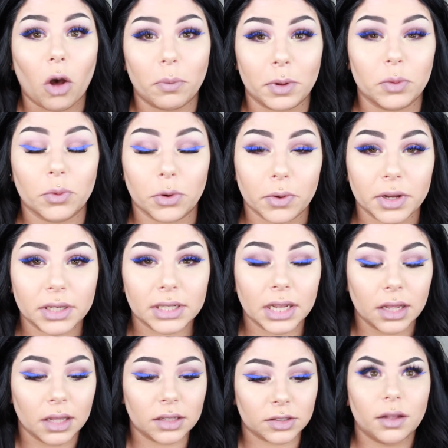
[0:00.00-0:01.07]
be ruined.
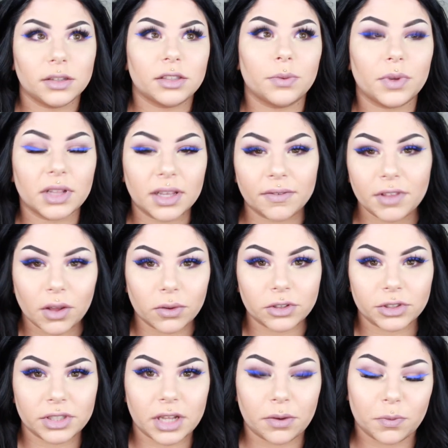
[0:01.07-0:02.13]
So we leave the
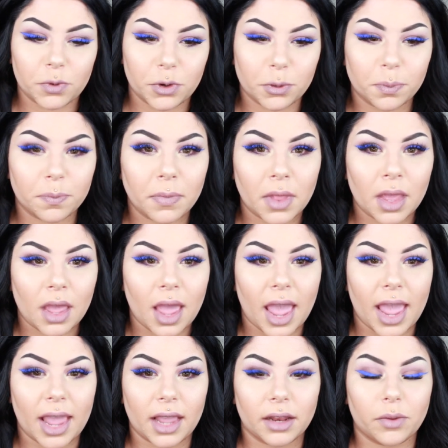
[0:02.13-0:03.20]
ultrasound room
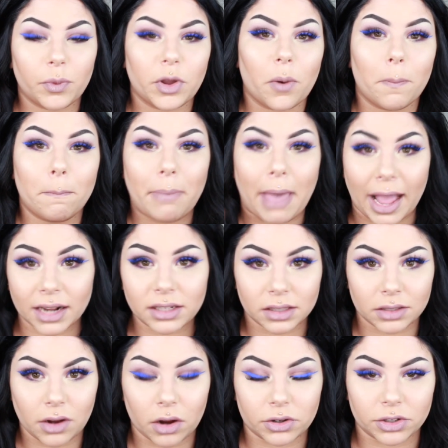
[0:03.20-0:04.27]
and we go back to
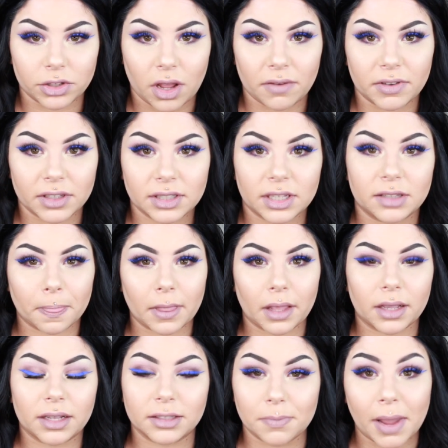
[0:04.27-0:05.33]
the doctor's office
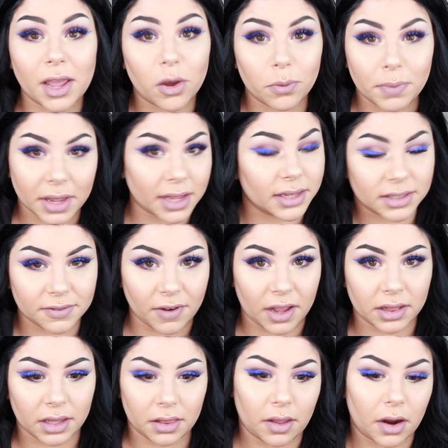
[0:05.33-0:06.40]
because my OB is
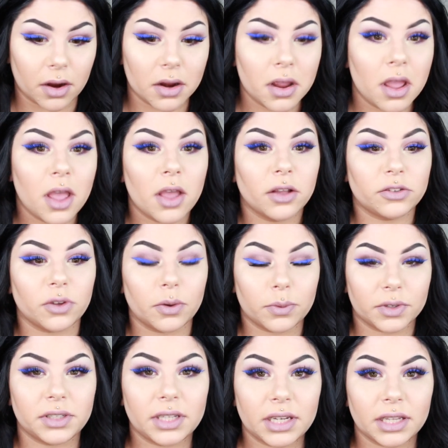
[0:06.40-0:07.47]
finally there. So
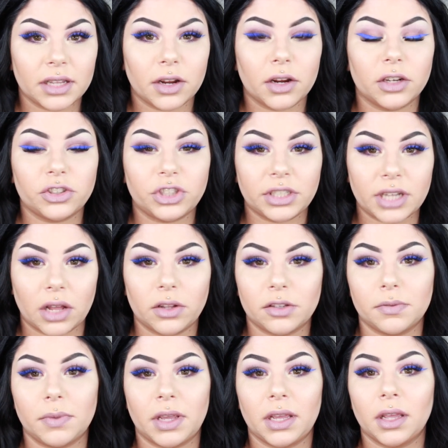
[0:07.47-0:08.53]
we're sitting there and she tells
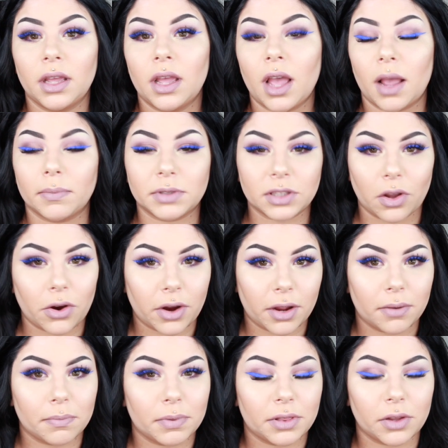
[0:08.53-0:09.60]
me, I'm
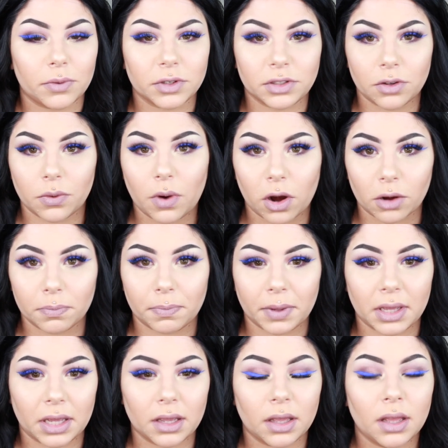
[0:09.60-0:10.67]
sorry, but there was no
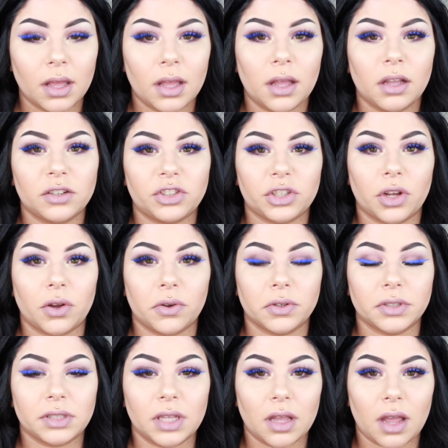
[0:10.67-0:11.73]
heartbeat. She
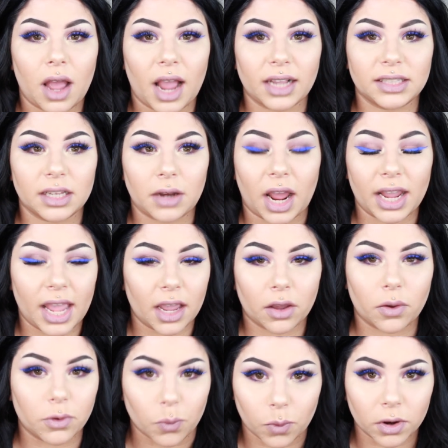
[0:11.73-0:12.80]
goes, I said, I can't
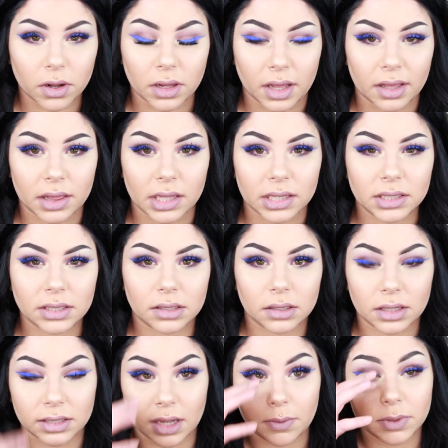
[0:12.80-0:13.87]
go to work like this
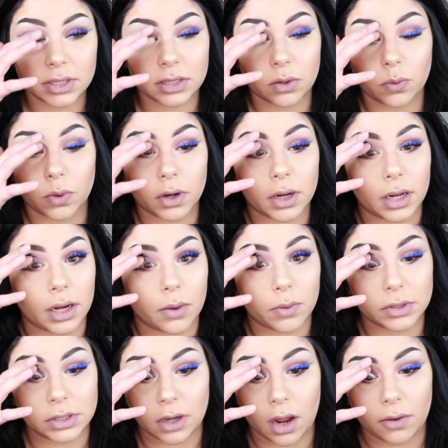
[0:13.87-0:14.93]
because I was still working. I
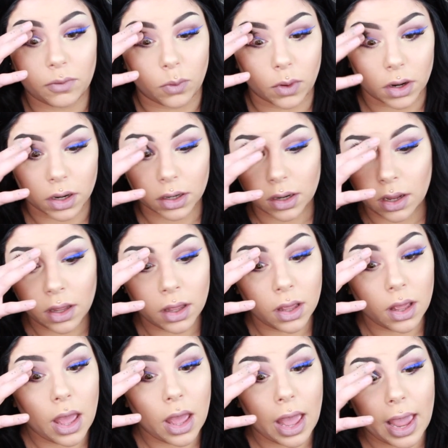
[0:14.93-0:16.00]
wasn't off work.
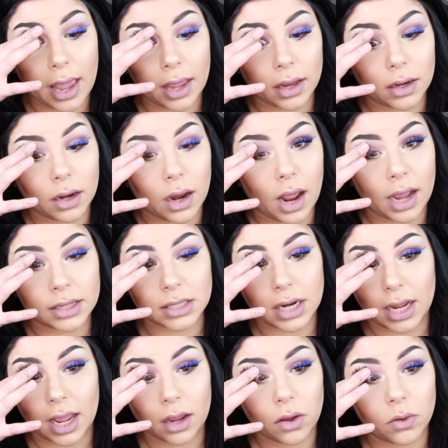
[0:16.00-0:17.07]
And I said,
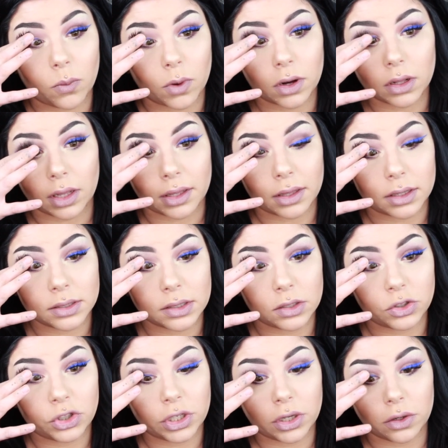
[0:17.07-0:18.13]
I can't go to work like this.
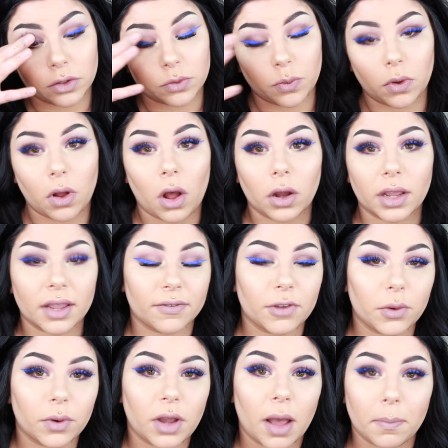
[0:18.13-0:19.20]
And she goes, well, I'll give
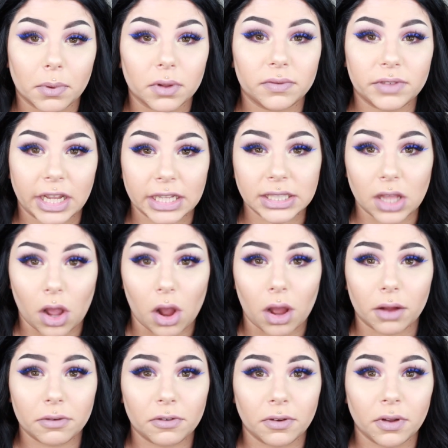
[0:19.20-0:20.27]
you a couple of days
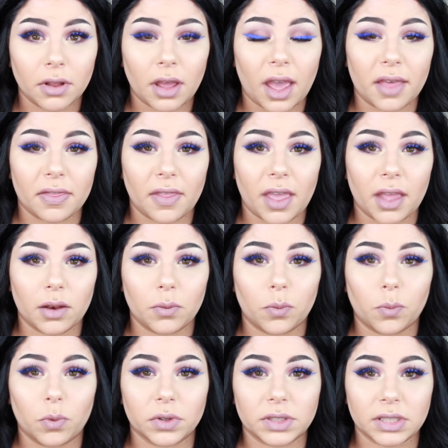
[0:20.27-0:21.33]
off and
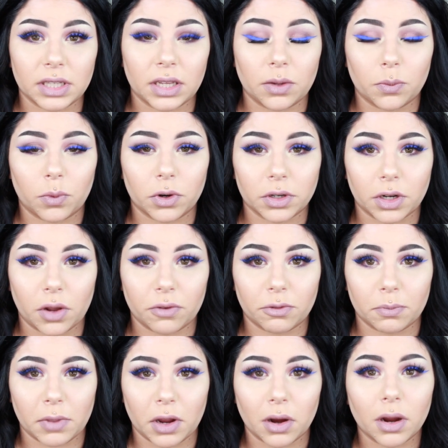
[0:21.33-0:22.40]
then we'll see where to go
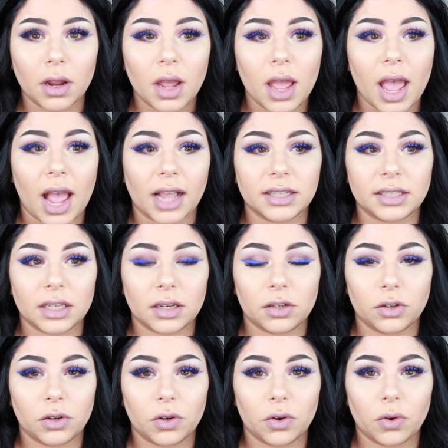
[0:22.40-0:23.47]
from there. I
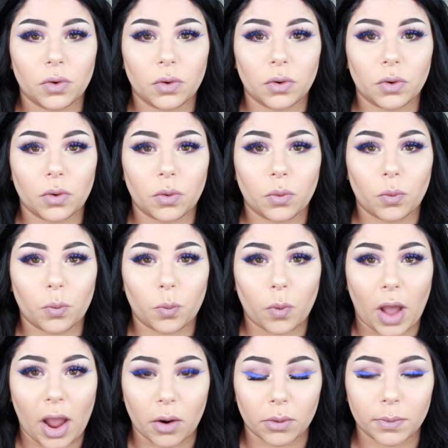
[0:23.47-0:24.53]
said,
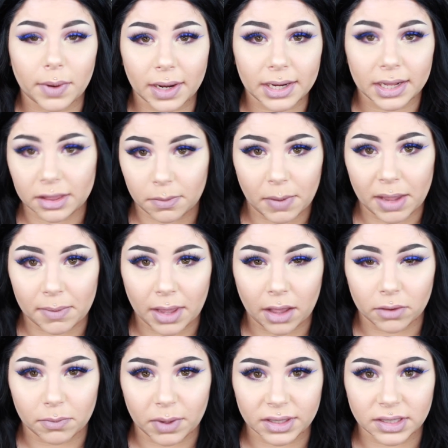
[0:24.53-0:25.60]
how are we gonna get the baby
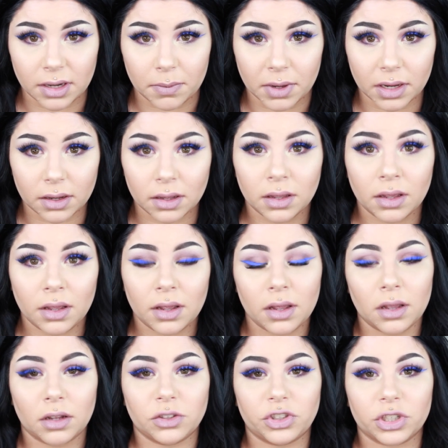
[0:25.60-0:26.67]
out of my stomach?
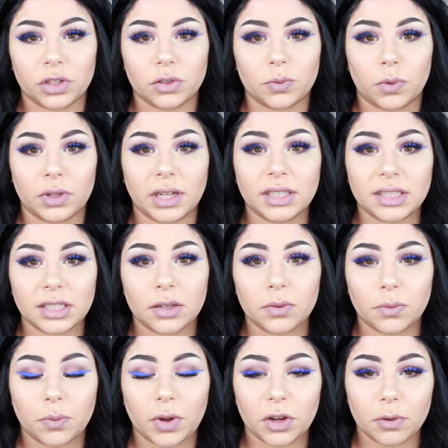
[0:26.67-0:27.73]
And she goes, well, let's see
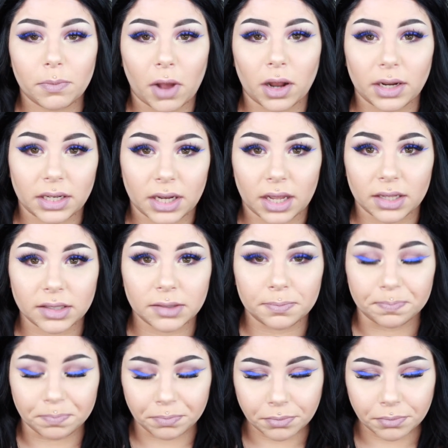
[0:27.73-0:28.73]
what your body does.